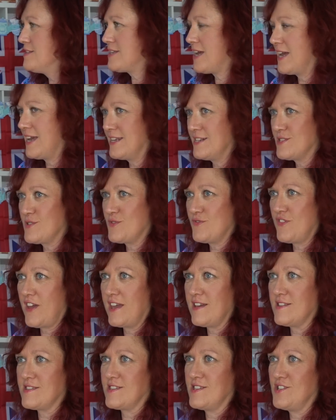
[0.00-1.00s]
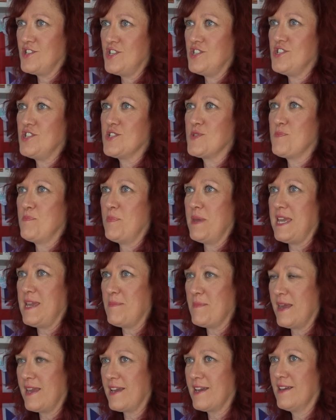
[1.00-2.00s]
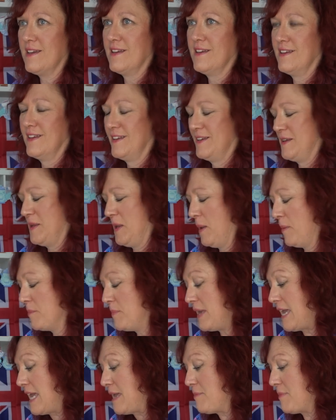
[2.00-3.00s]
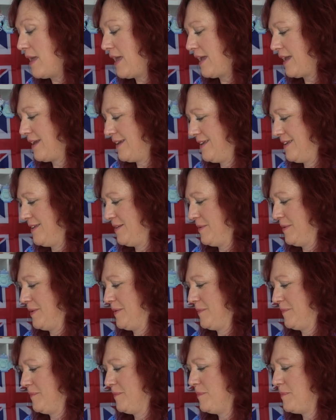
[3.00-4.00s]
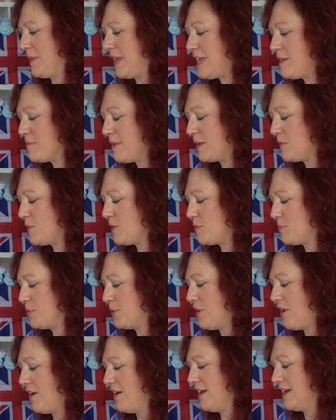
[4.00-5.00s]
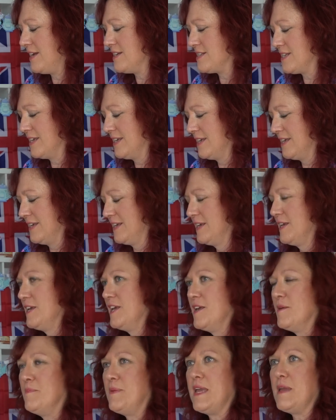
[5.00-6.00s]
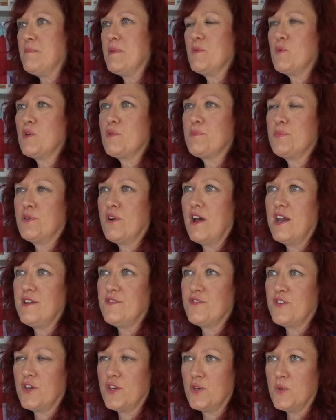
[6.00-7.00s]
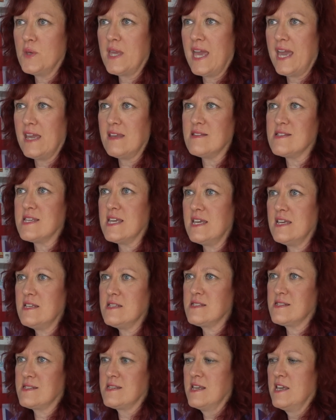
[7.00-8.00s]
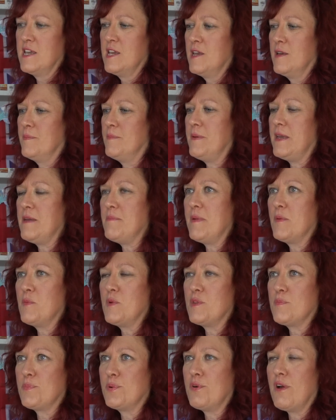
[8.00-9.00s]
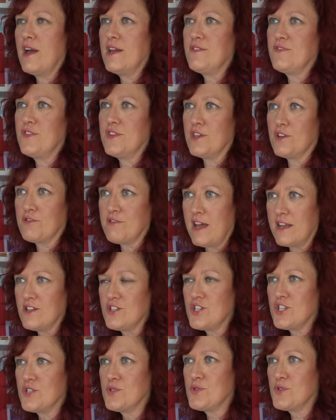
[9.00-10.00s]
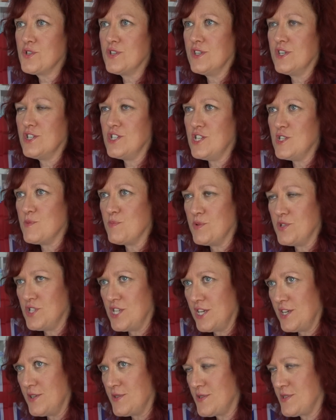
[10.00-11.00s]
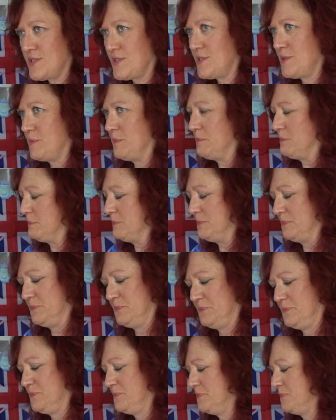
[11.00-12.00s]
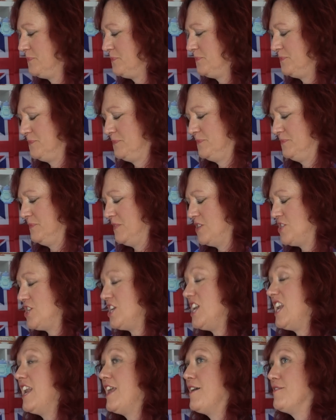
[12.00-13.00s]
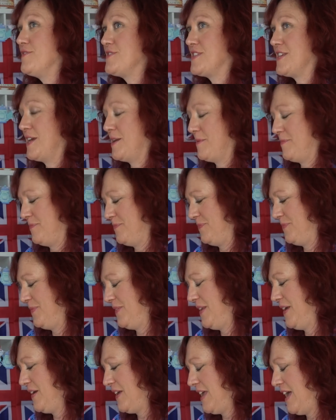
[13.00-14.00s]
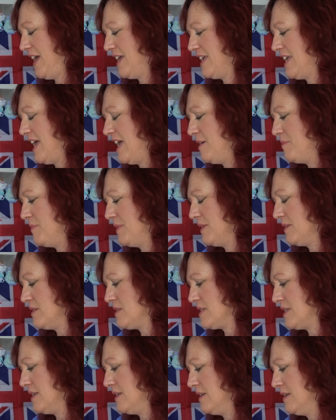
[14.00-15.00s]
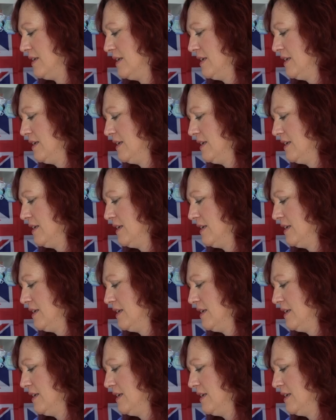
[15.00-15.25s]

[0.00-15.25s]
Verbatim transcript: Diana's face and she's just beaming. Beaming. Beaming with pride. Beaming with pride for who Kate is. Beaming with pride for the grandchildren that she's produced. She loves her. Okay, Kate Middleton.